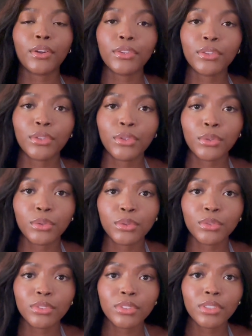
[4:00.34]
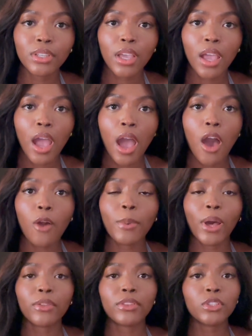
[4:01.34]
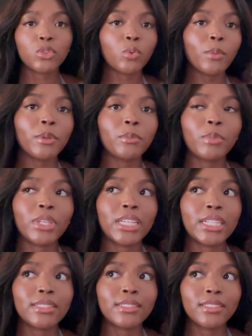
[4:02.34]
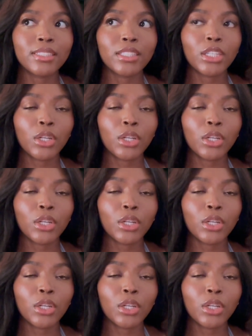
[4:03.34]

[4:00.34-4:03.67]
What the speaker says: the news about this woman being,